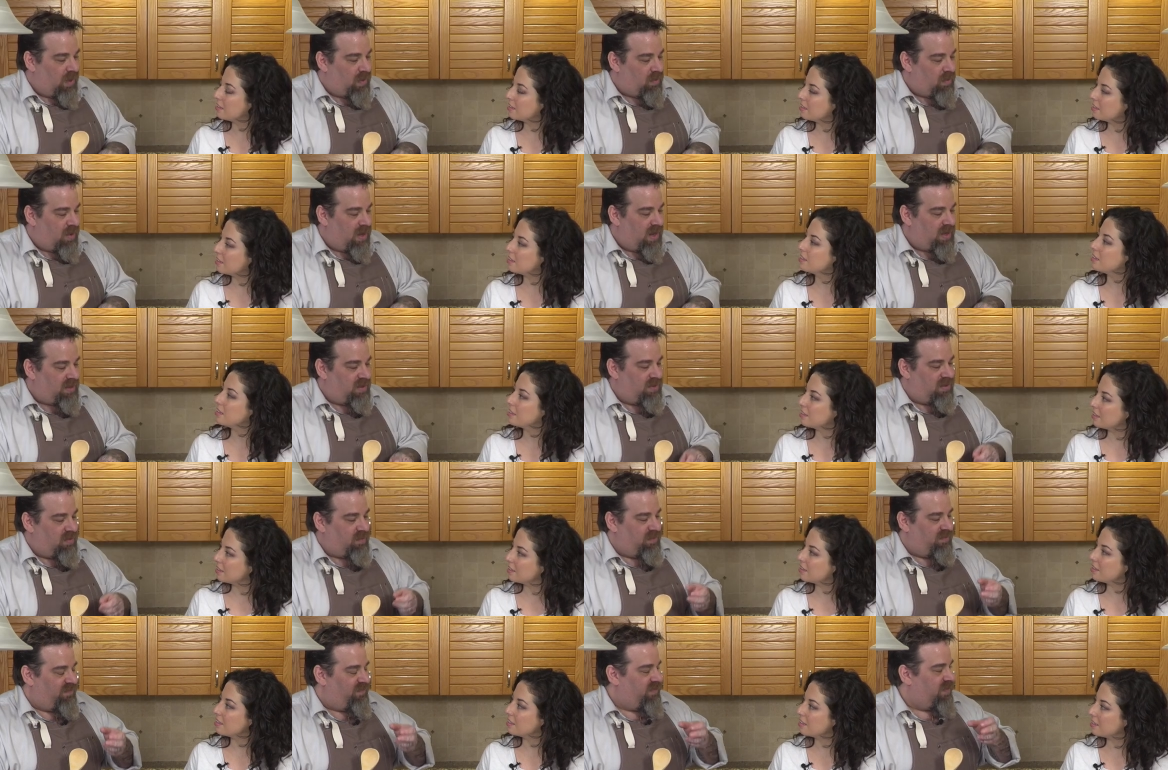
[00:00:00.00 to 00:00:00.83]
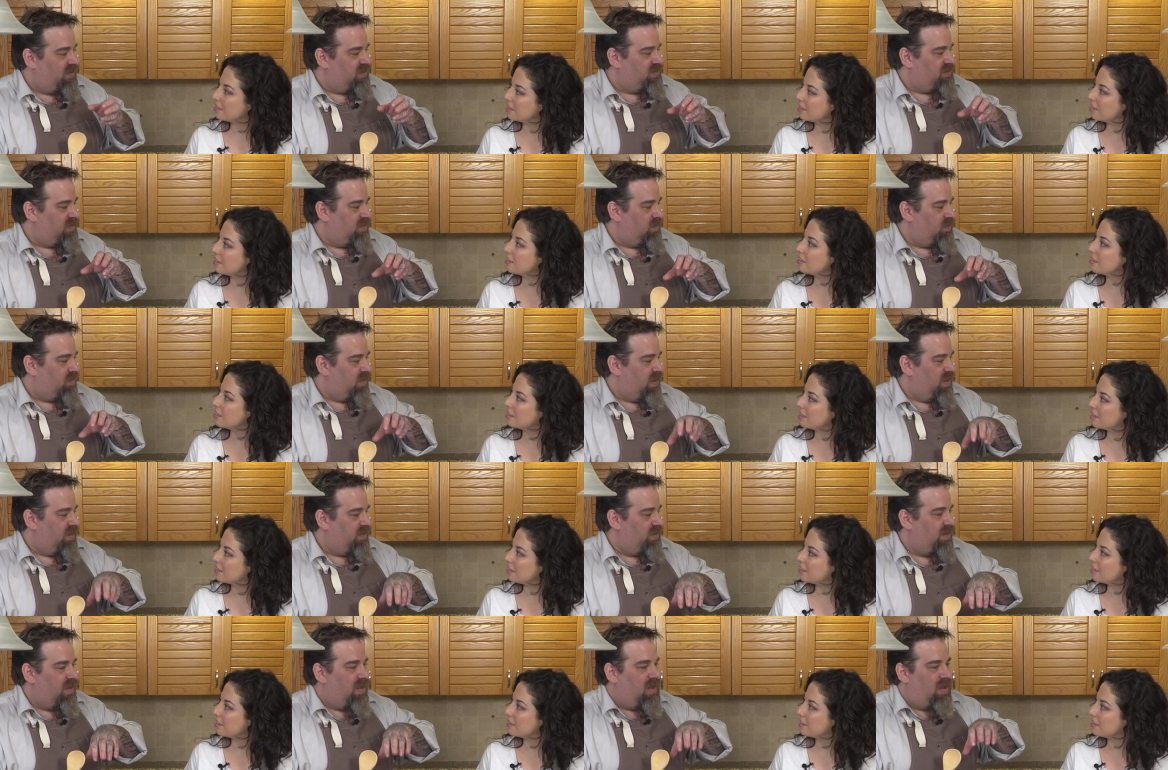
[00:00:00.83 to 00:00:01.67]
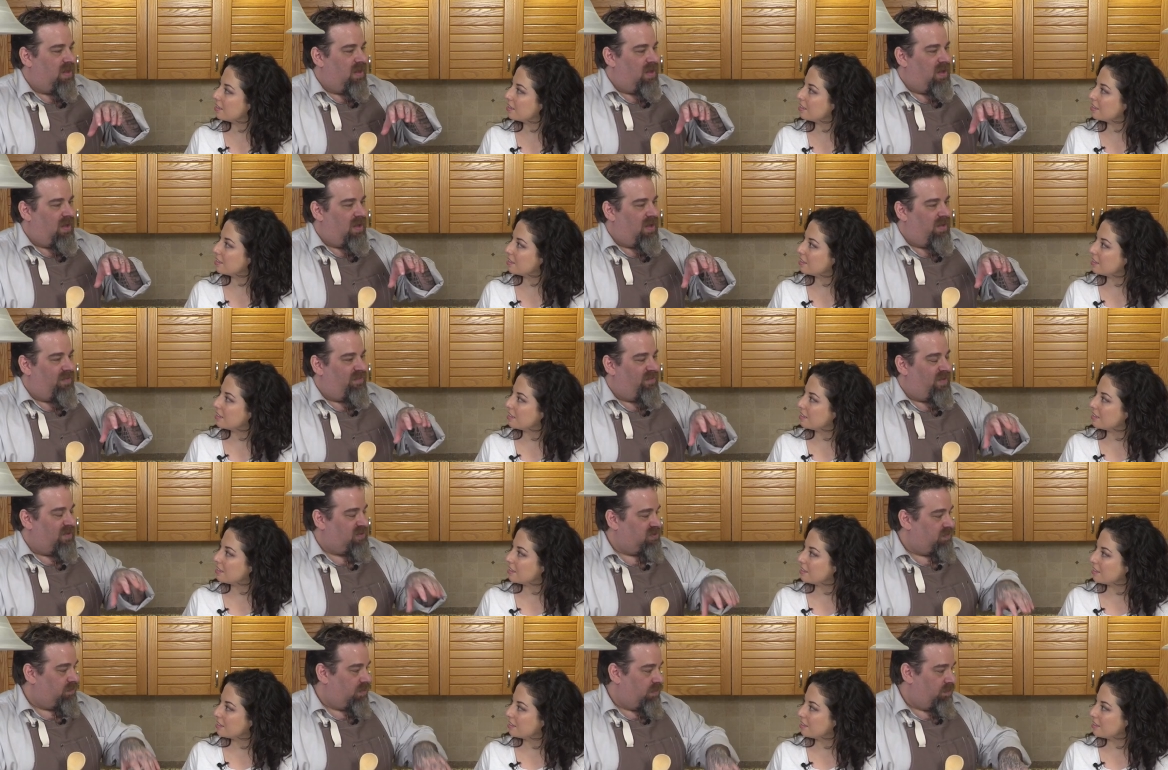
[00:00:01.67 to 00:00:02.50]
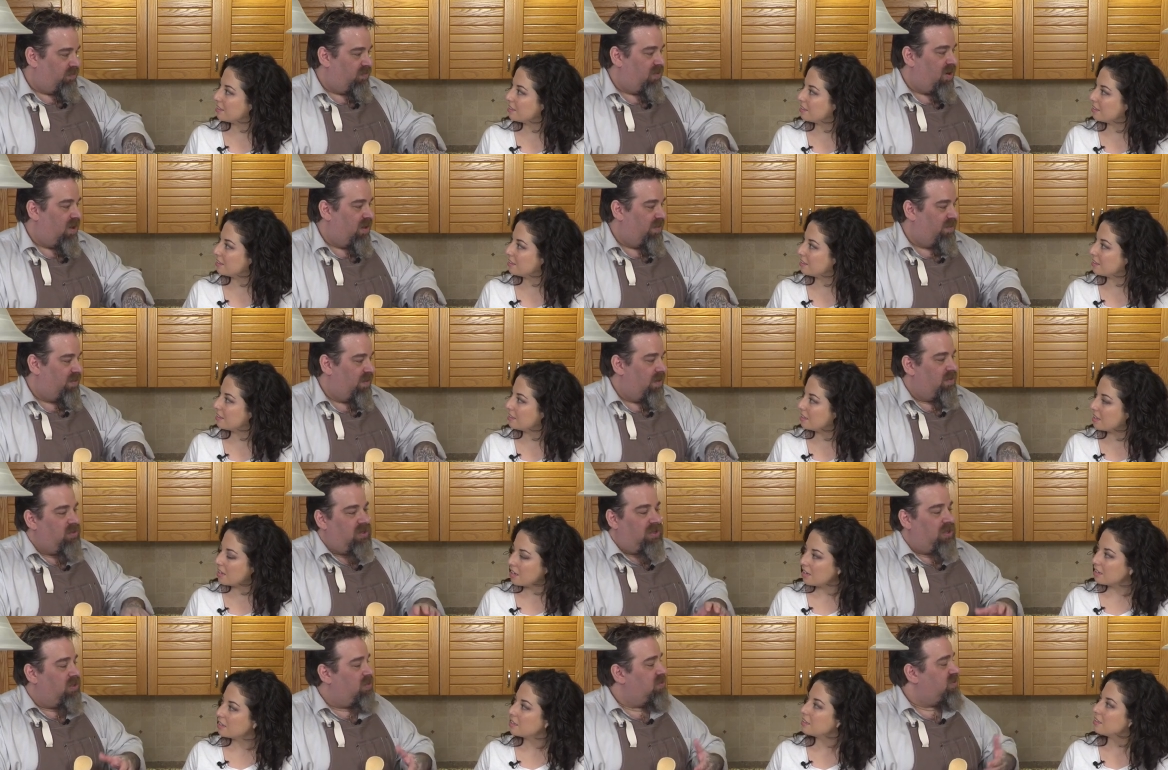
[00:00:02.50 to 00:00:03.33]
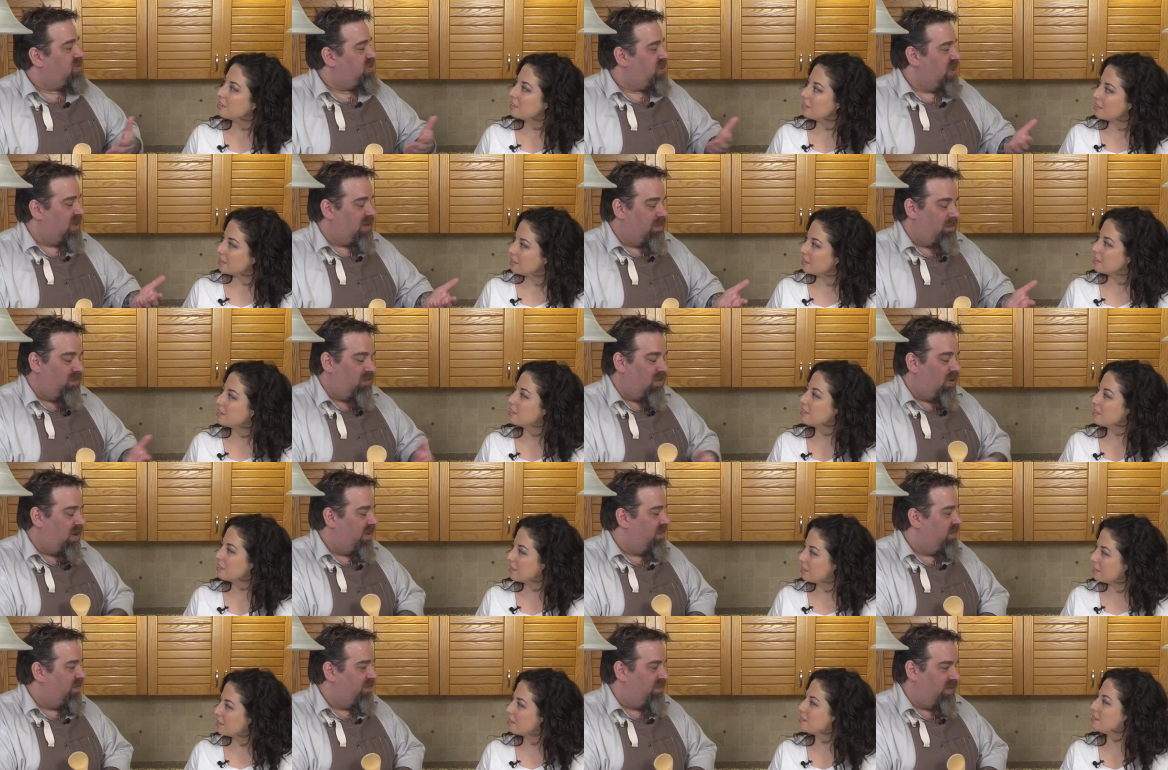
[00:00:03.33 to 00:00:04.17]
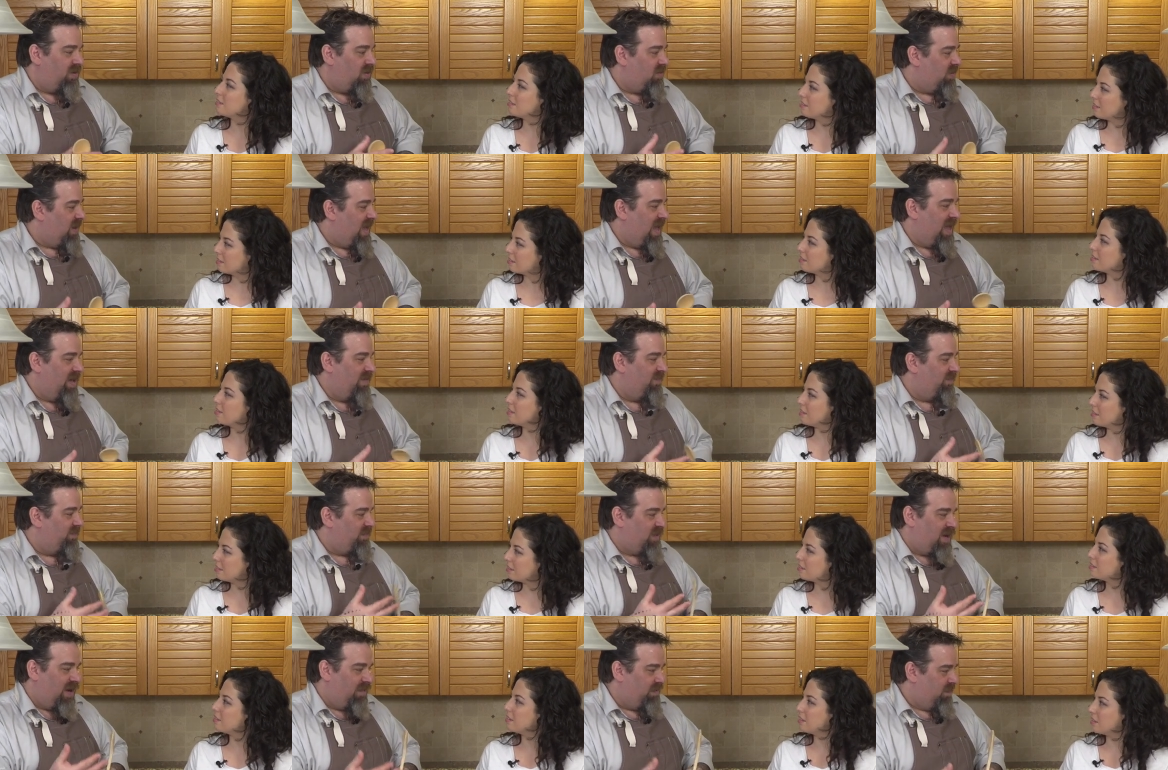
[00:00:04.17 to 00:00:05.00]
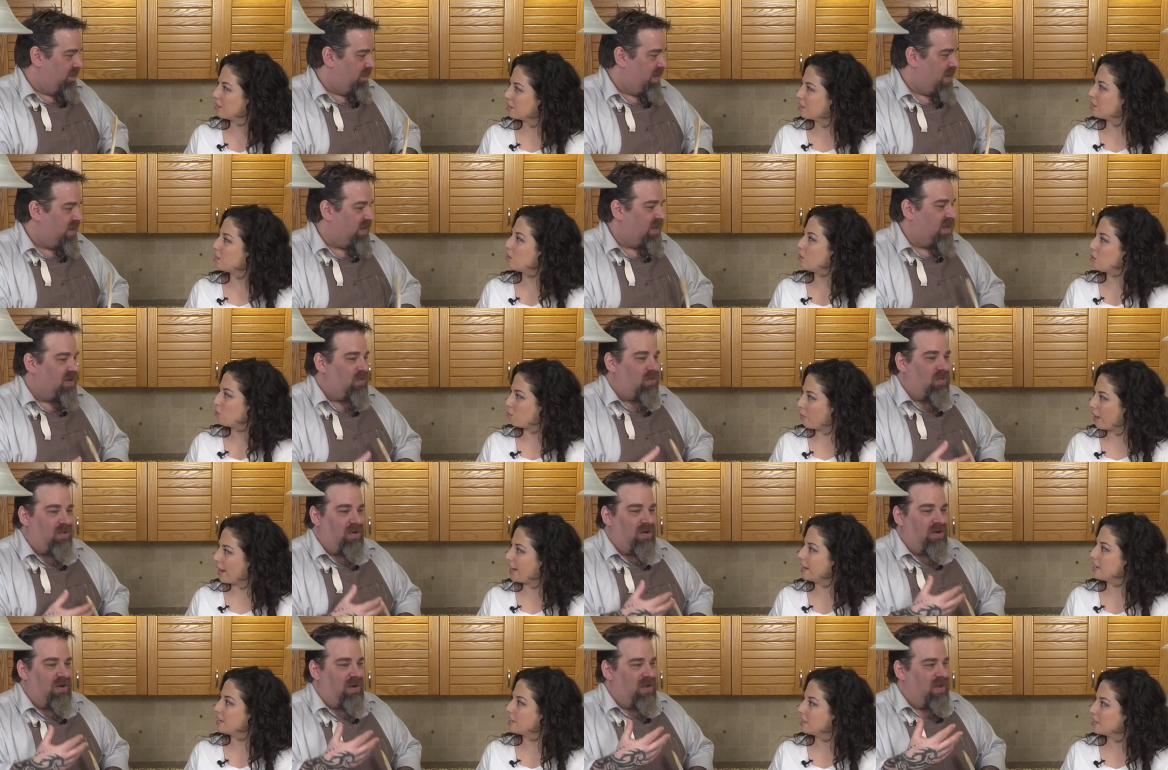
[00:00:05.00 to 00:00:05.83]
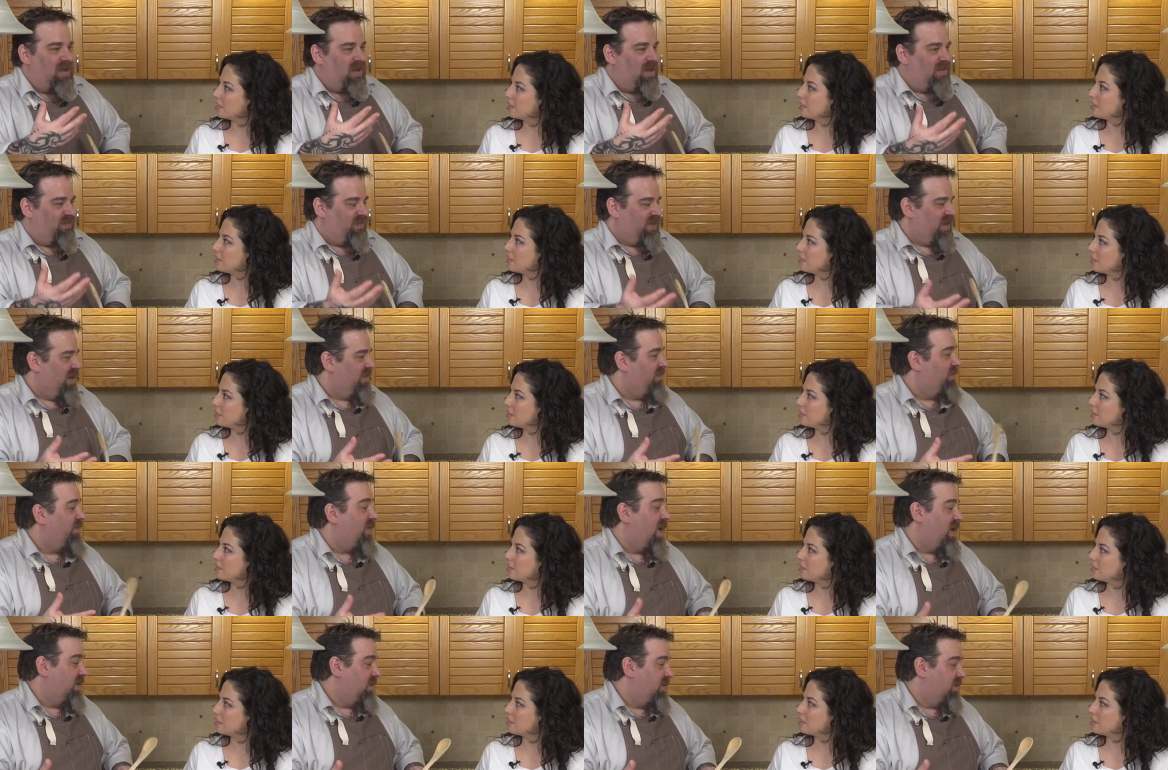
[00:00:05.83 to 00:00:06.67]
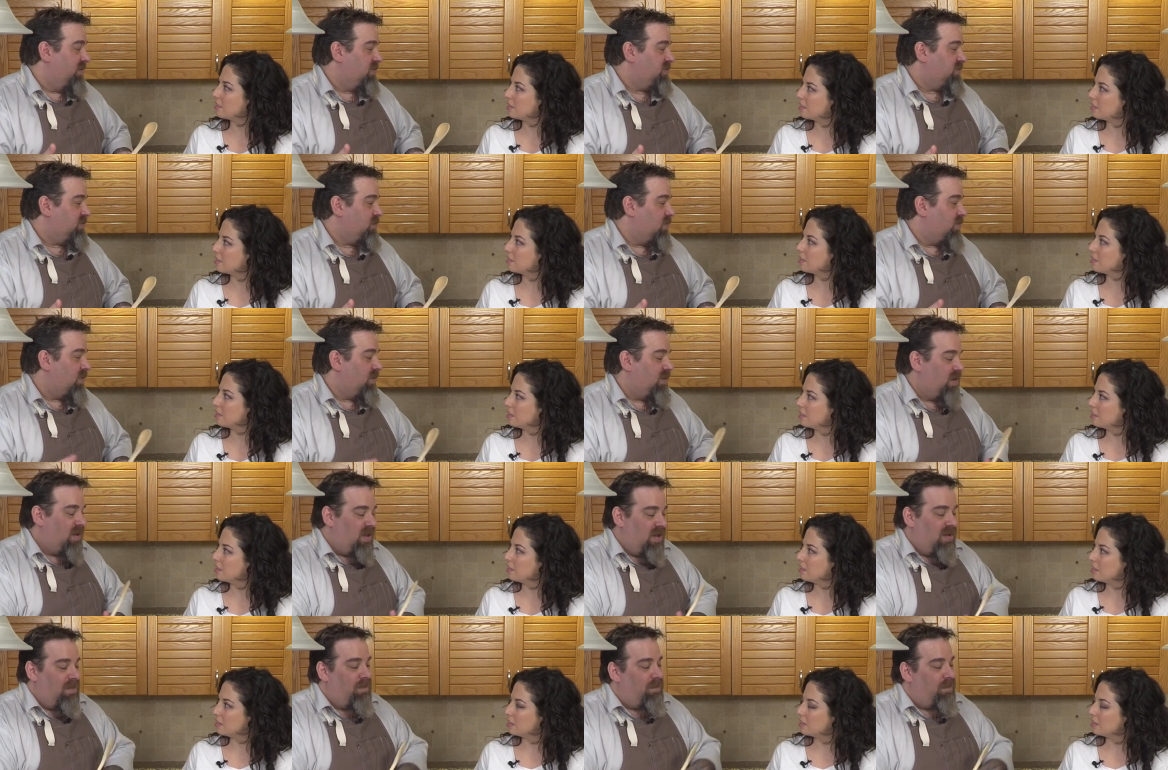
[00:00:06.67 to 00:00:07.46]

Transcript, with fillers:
Speaker 1: white wine, and then we finished it with uh, vegetable broth. And you can use chicken broth if you don't have time to make it, right, or if you can't find it in the store.